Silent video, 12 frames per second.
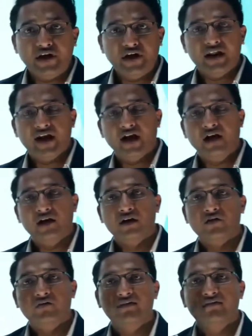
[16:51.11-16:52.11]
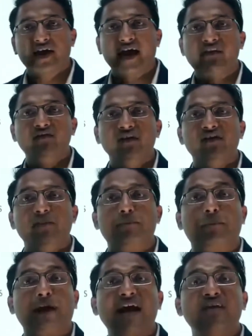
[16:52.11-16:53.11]
in India, we were having the
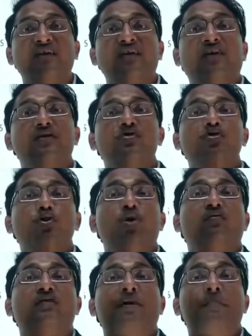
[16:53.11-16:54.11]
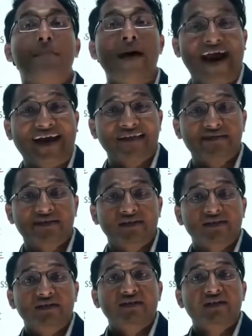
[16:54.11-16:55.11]
private control over the banks
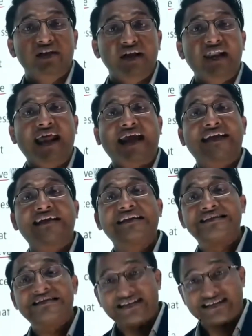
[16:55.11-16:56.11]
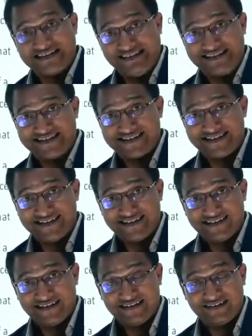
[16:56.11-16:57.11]
till 1960s,
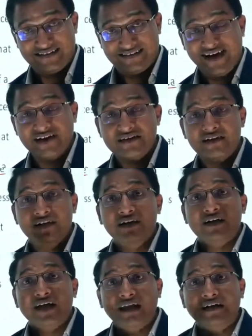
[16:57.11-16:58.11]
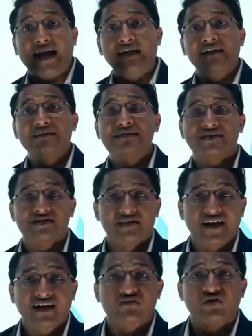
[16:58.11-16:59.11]
right? In
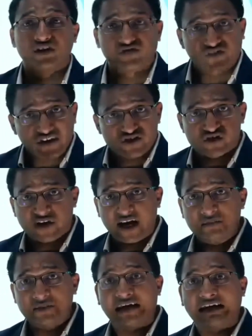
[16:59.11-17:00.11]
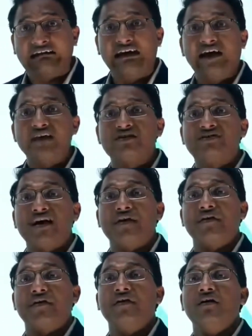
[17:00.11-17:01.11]
1969, for the first time, India
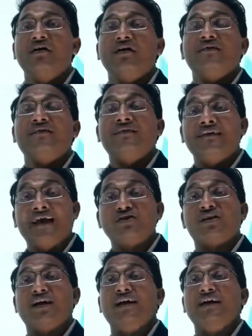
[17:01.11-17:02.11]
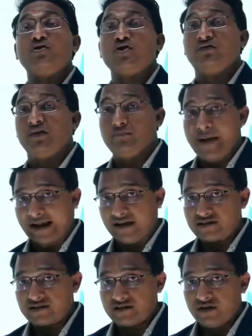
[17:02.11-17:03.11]
started nationalization of the
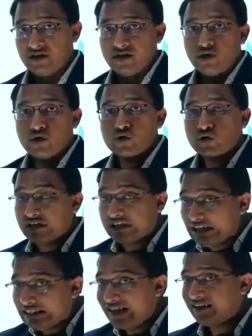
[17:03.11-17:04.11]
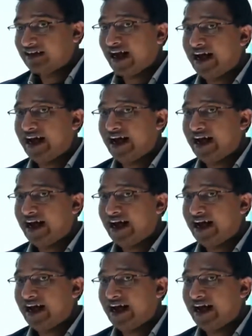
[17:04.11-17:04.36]
banks. Till that